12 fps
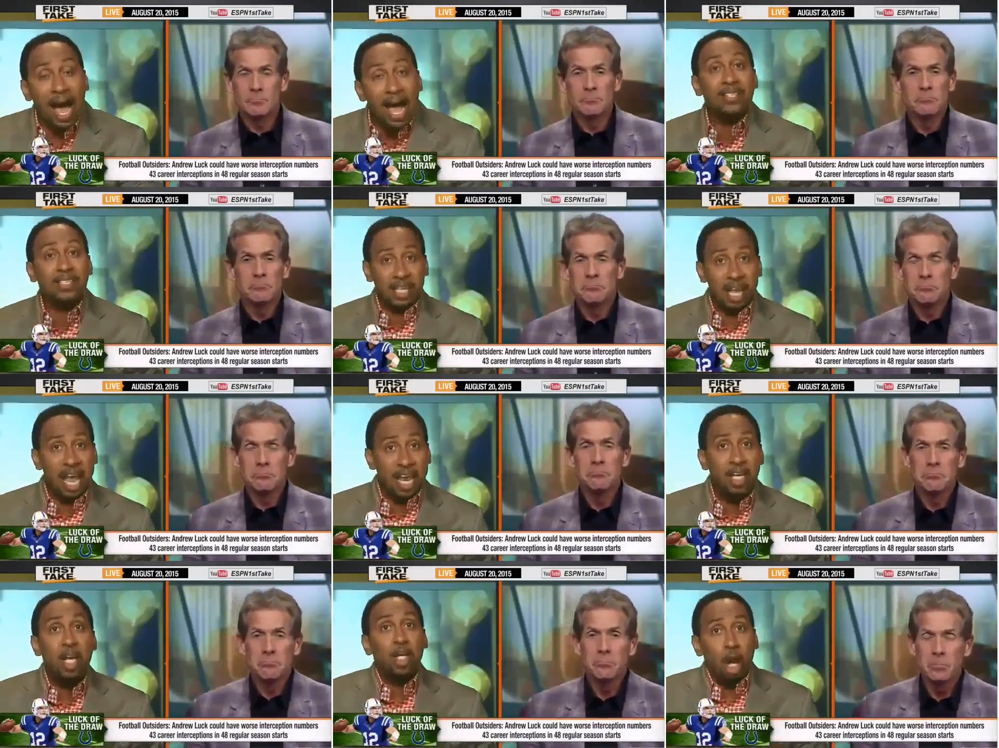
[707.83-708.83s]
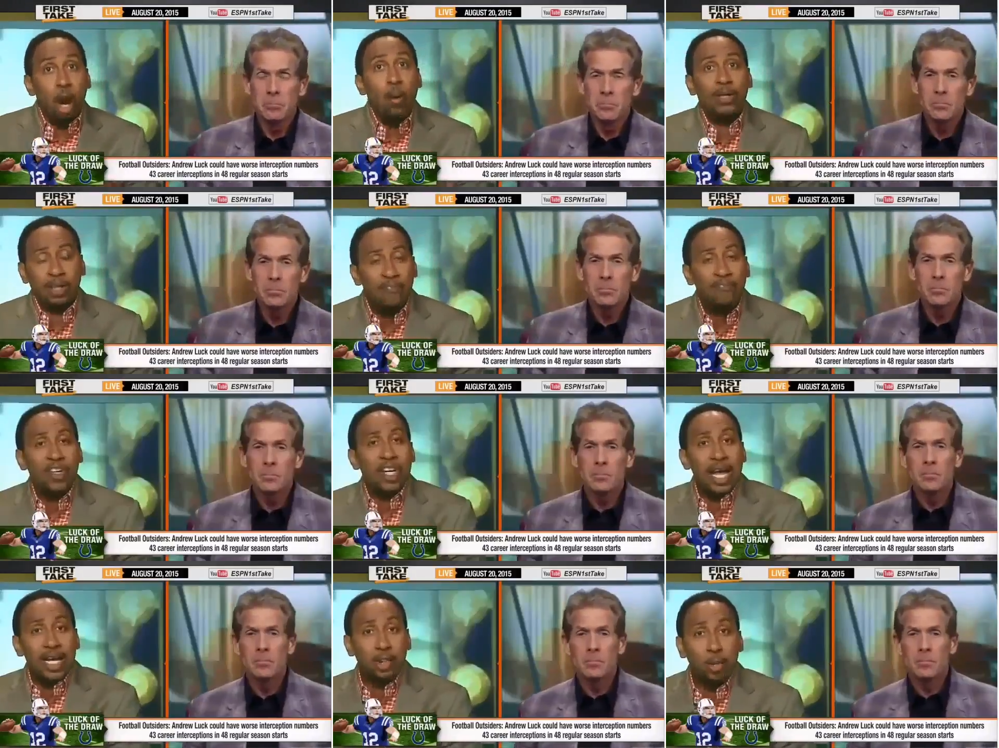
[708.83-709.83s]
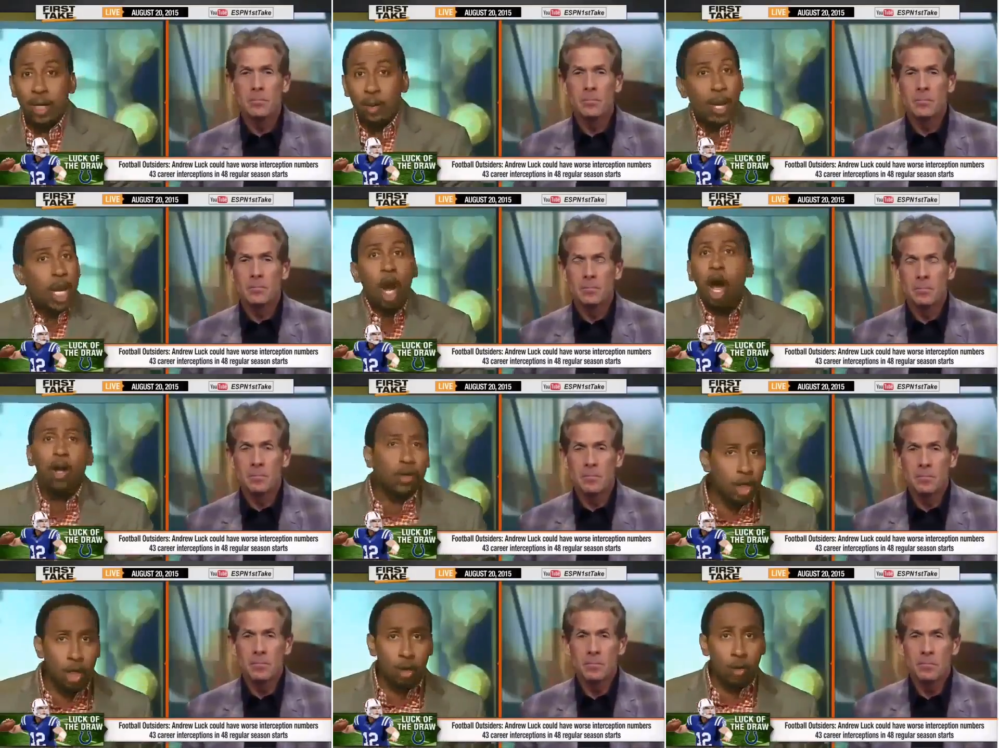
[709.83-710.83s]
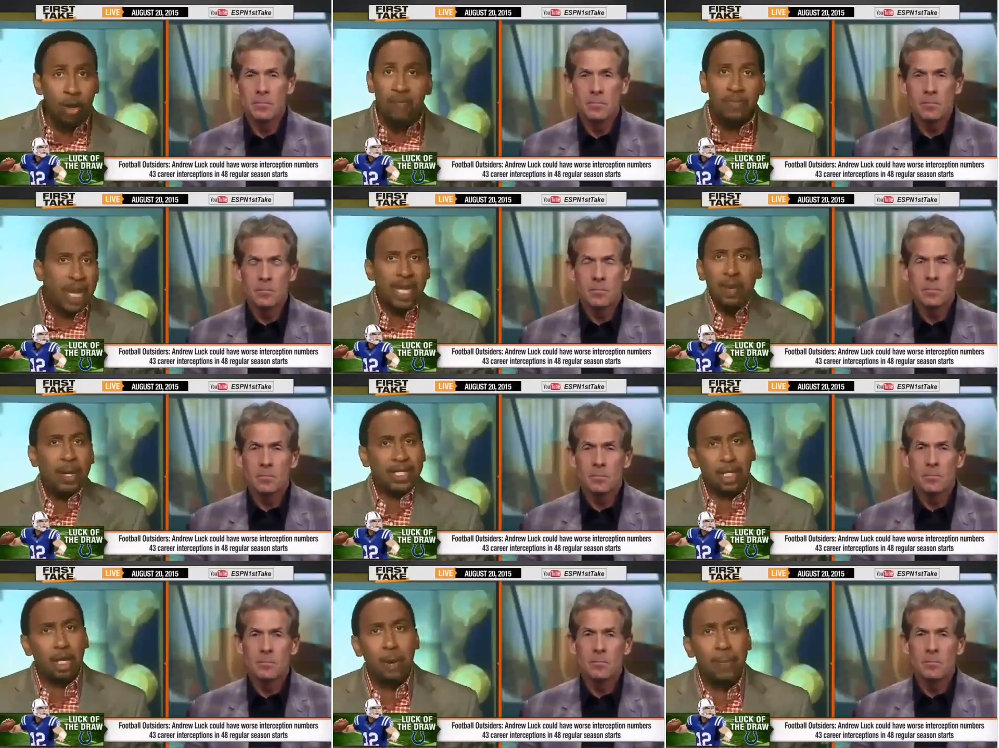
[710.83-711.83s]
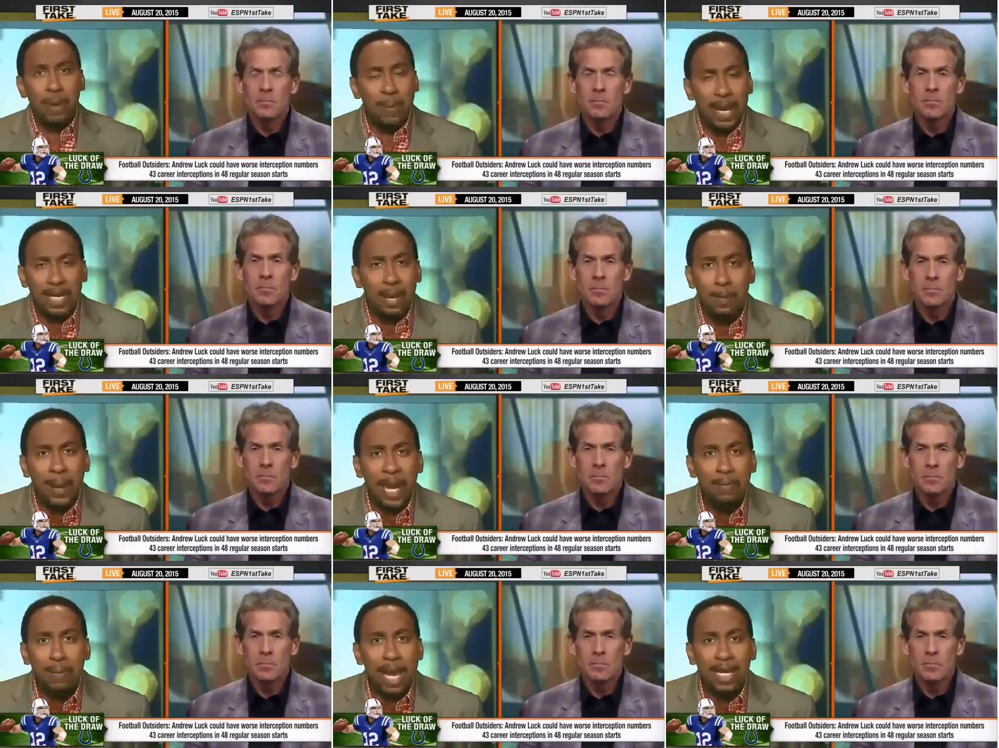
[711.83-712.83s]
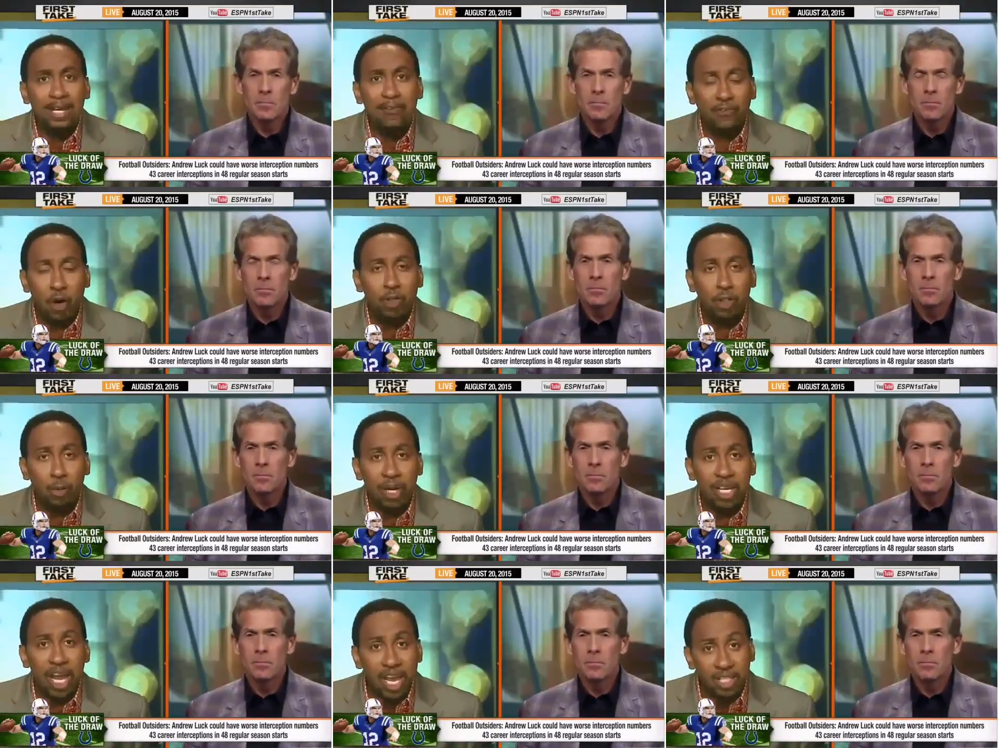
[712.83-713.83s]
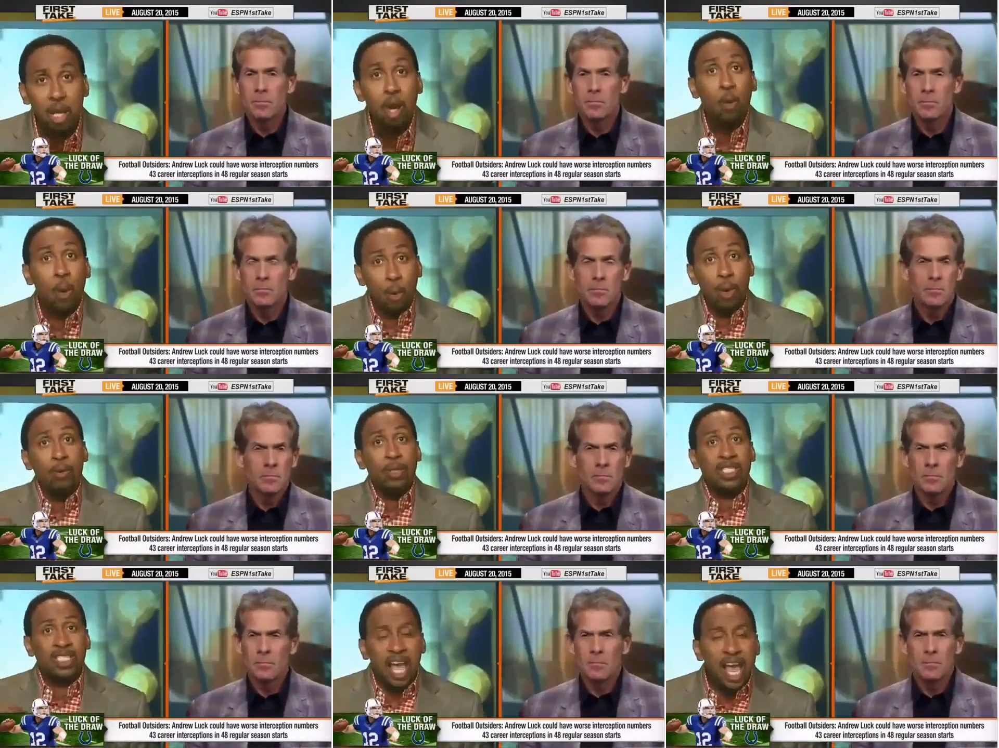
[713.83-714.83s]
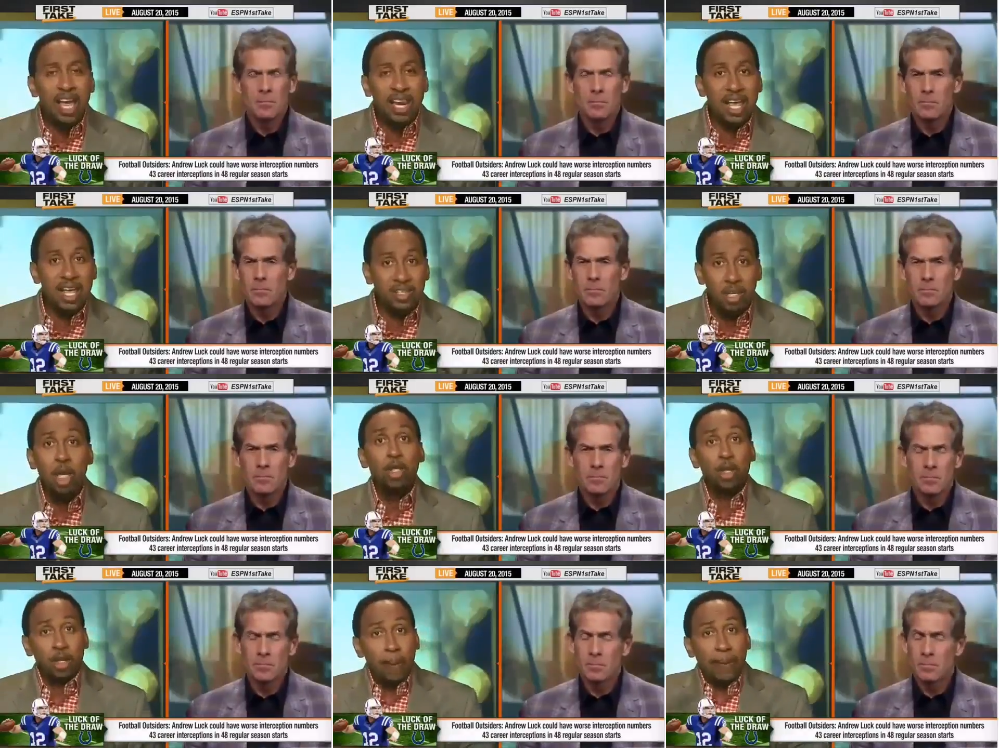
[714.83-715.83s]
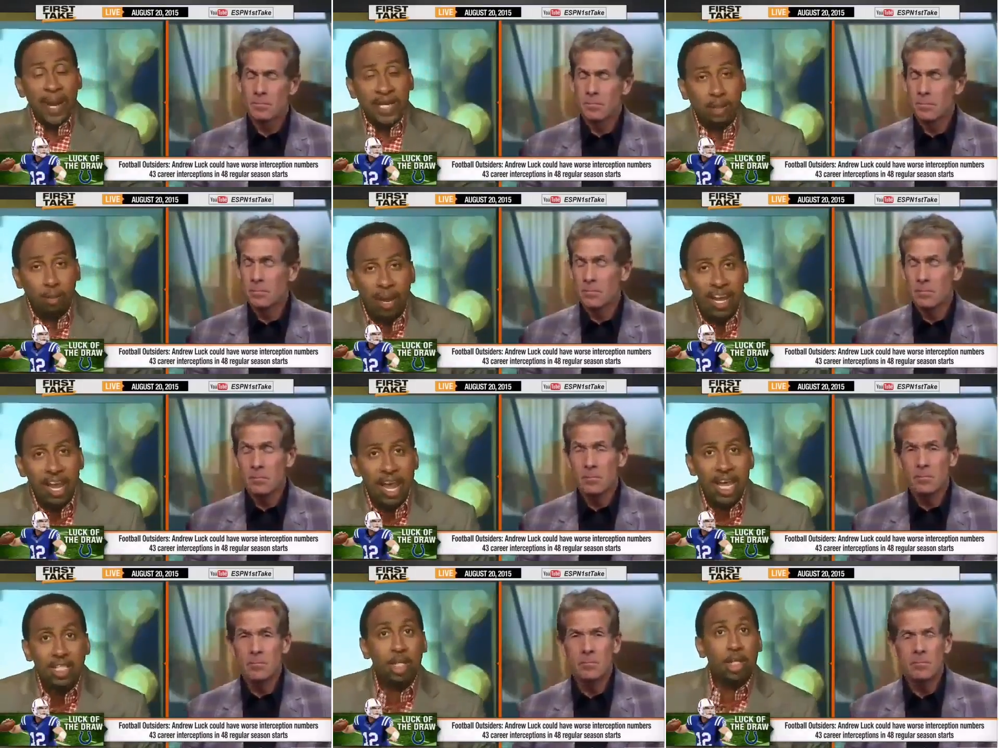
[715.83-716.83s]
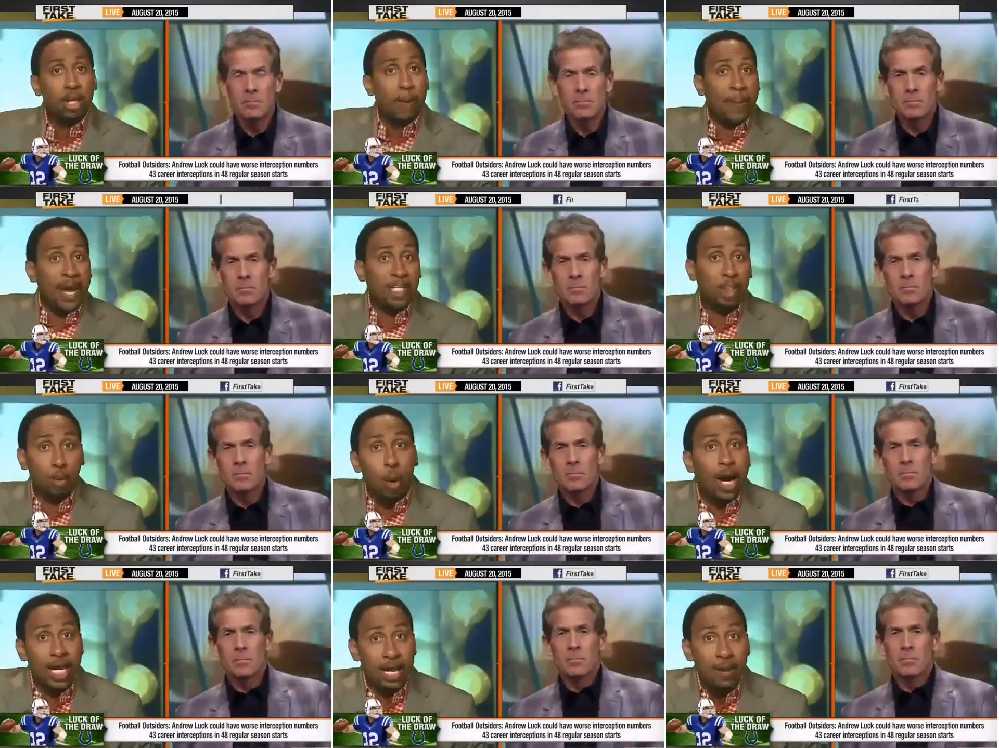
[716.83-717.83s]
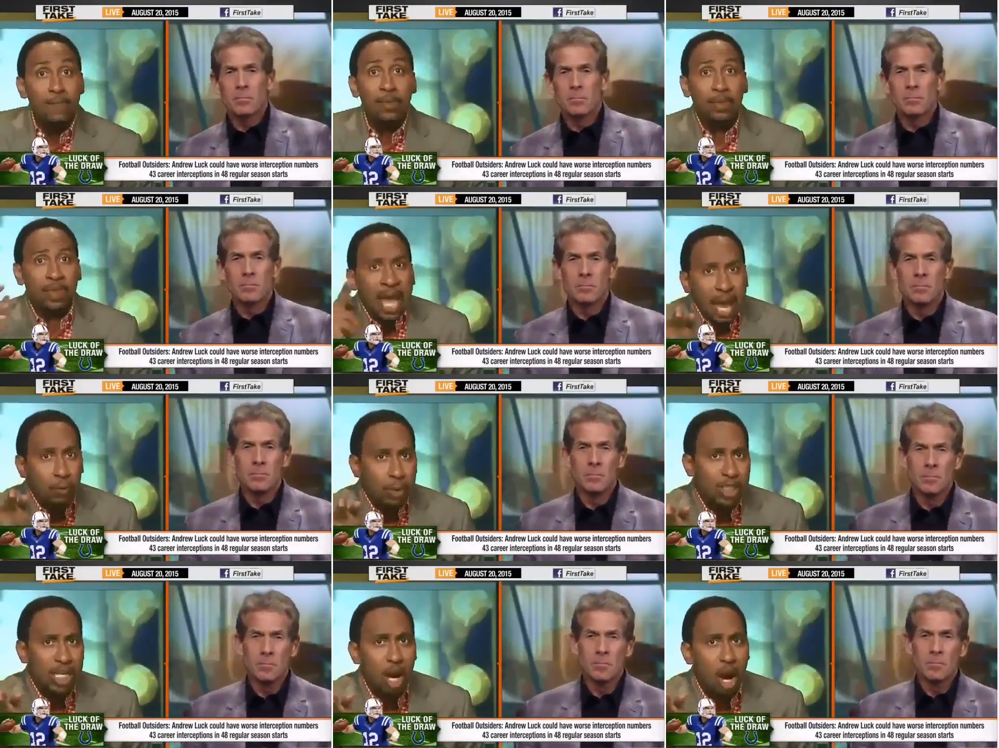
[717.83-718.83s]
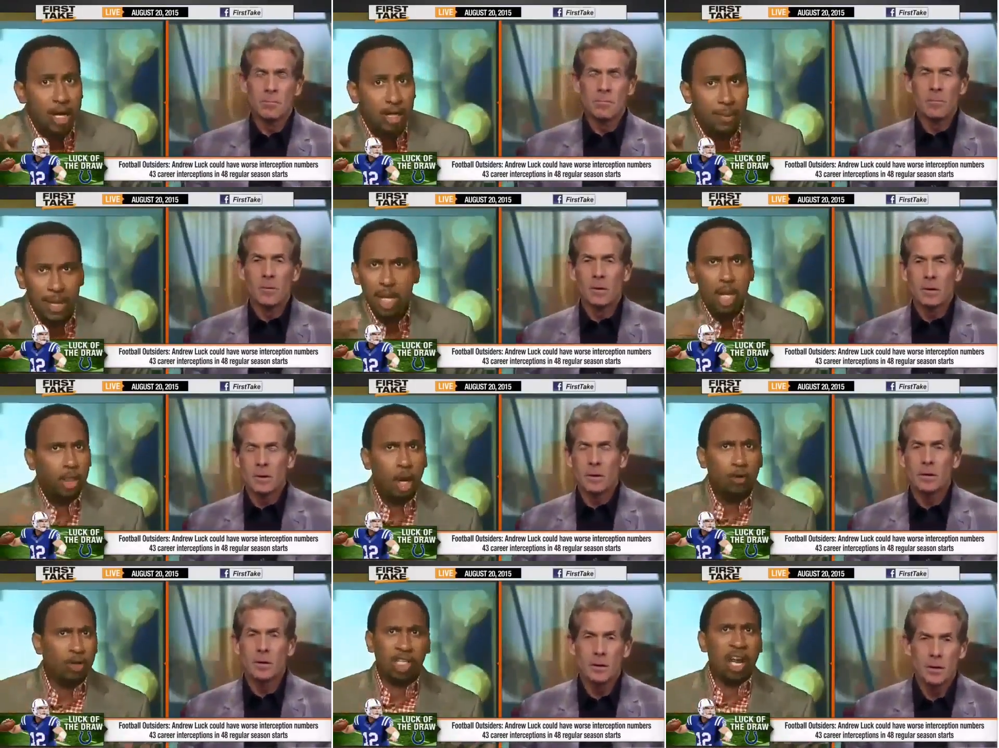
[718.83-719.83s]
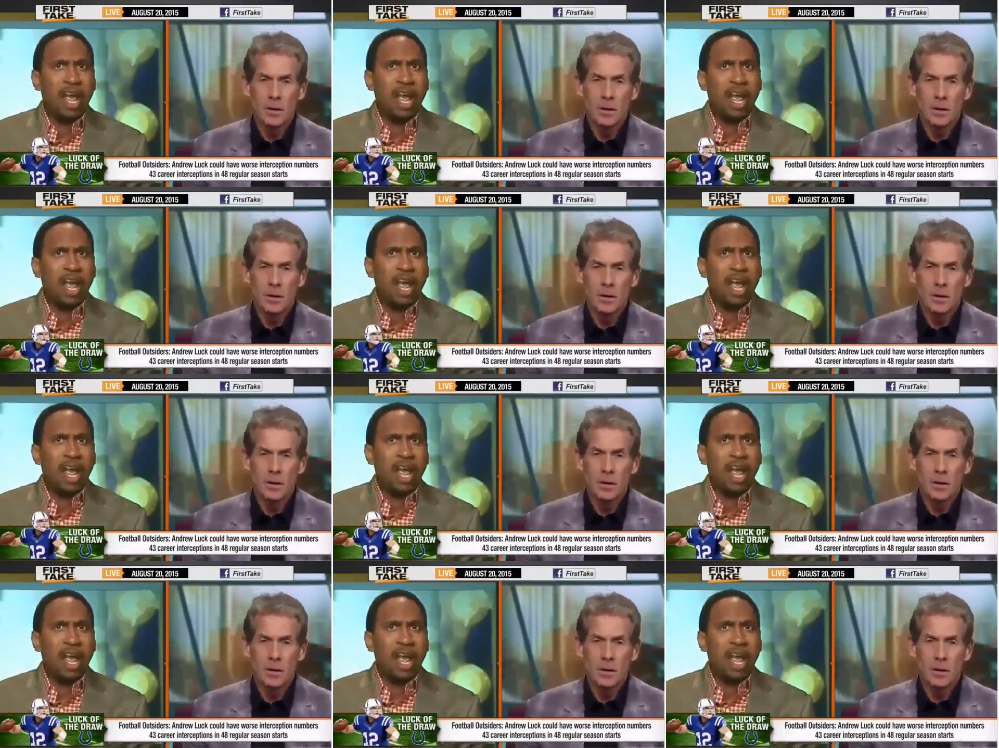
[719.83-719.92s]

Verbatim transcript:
Speaker 1: I said go with him for the next 20. We all knew that he wasn't going to be better than Peyton Manning the first three years. What we were saying is, do you pick three years or do you pick 20? That was the argument. Don't